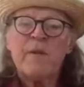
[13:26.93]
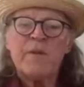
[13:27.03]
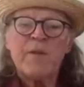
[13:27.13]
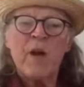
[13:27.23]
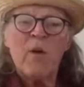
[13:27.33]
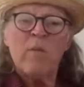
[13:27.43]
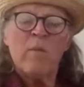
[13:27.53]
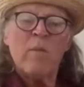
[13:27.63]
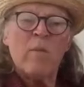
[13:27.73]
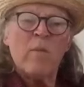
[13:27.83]

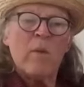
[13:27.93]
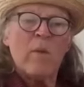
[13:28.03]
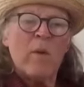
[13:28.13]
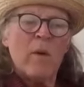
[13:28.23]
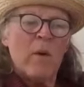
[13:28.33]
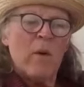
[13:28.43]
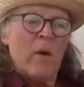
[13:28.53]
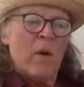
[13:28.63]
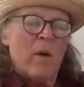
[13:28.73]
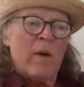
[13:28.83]
So,
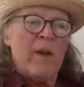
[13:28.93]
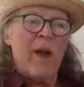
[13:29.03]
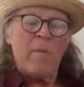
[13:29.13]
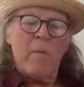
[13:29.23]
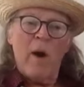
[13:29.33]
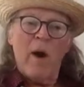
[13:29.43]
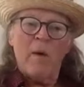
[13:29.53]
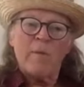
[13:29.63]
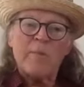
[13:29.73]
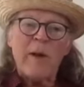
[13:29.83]
yeah,
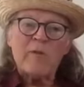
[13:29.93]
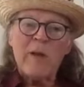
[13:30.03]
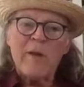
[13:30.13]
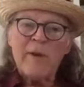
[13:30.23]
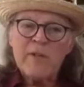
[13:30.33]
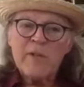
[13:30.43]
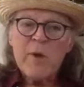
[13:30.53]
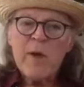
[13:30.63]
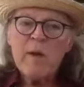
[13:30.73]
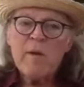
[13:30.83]
uh, spectral evidence
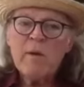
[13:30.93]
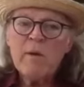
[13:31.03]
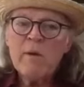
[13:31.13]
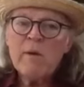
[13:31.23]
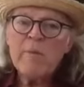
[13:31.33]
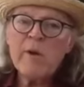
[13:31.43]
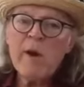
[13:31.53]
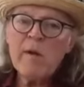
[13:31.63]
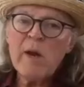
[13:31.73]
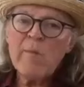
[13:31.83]
three,
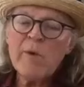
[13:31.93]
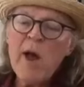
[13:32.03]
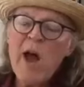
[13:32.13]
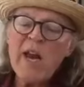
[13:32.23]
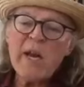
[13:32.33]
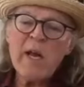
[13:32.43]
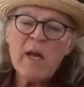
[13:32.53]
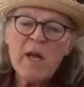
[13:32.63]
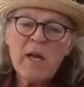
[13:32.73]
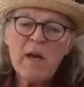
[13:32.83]
number number nine,
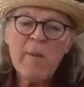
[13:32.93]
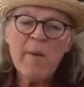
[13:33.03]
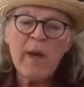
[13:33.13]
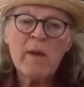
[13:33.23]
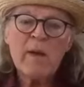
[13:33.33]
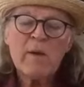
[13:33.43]
coming,